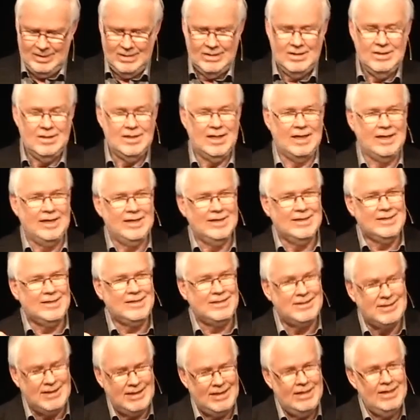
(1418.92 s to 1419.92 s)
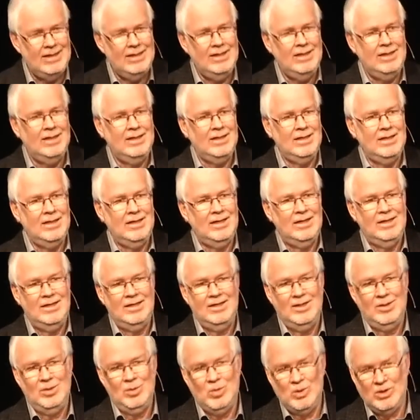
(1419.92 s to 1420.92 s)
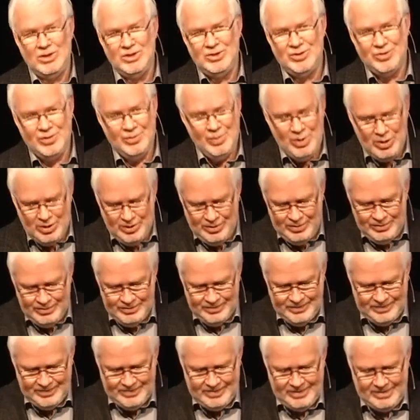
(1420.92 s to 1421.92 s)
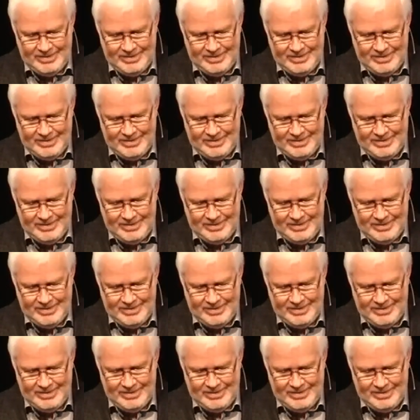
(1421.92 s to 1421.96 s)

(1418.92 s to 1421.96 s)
that his sin was removed.